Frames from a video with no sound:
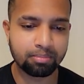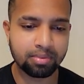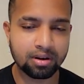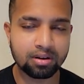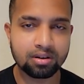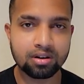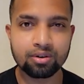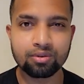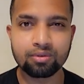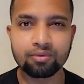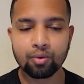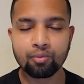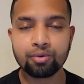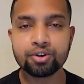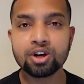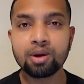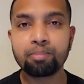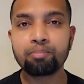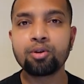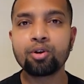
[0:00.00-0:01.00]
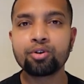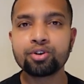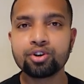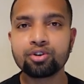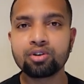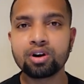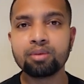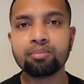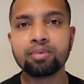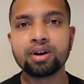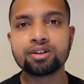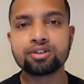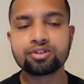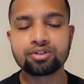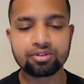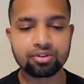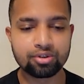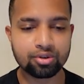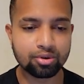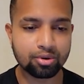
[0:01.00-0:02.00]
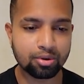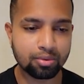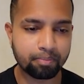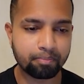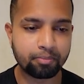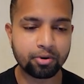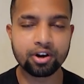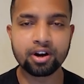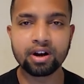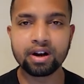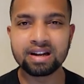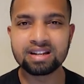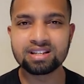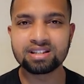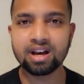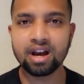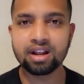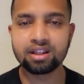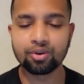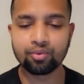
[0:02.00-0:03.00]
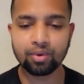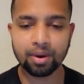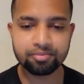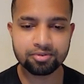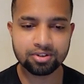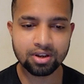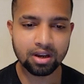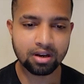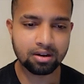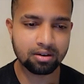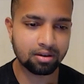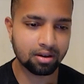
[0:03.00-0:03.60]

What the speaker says: builder. When you upload your image to put it inside the website,